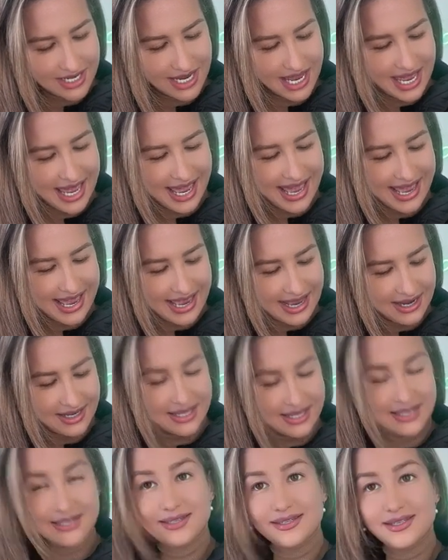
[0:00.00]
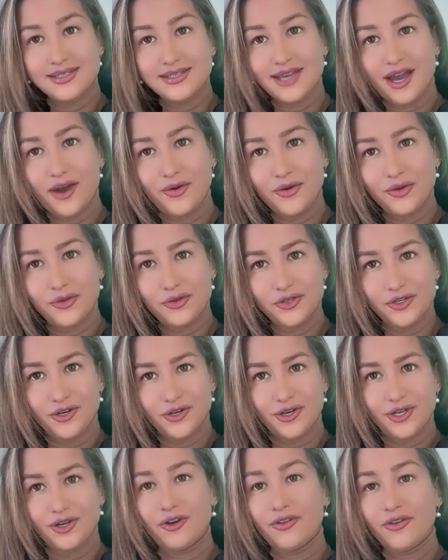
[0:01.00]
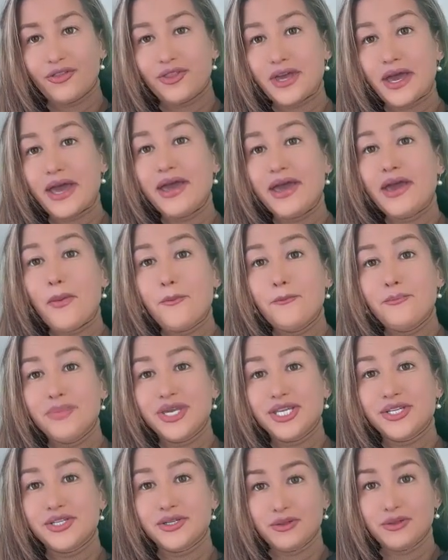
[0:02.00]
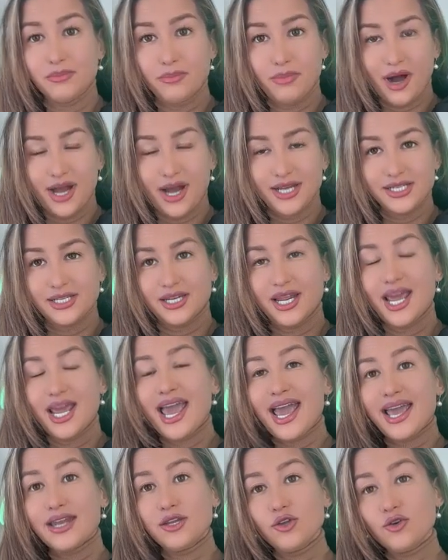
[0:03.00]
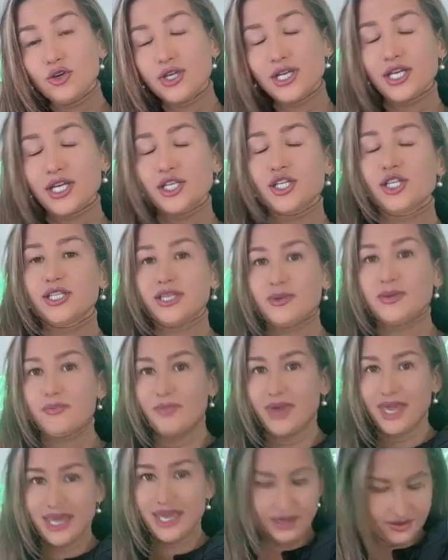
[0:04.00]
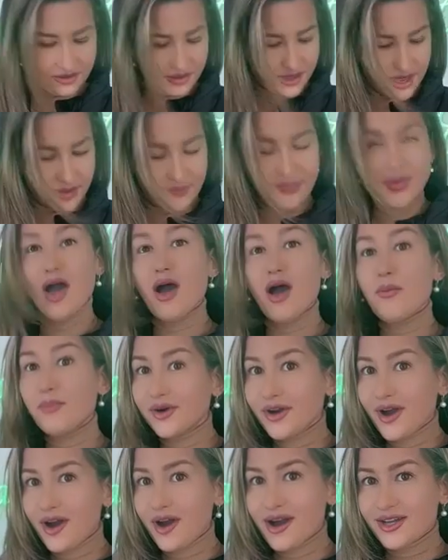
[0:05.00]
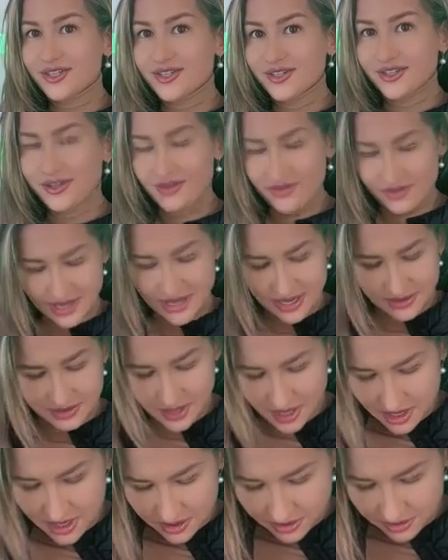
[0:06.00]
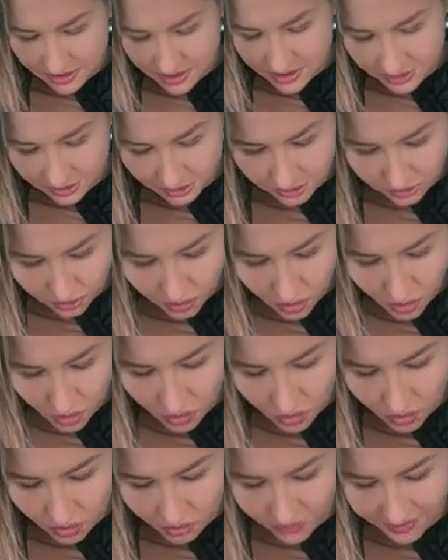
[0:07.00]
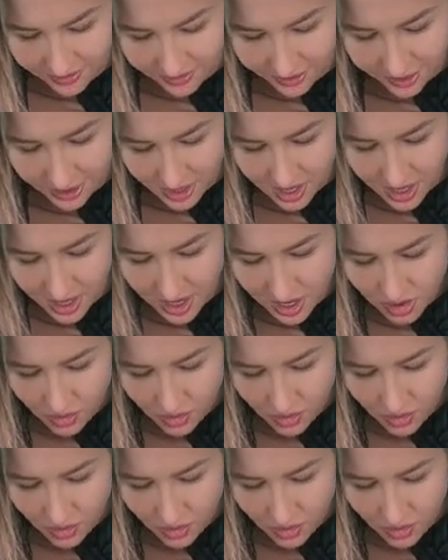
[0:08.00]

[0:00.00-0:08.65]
And yes, this is how you turn it on, the middle button. And you can actually make them upper hotter than the lower. How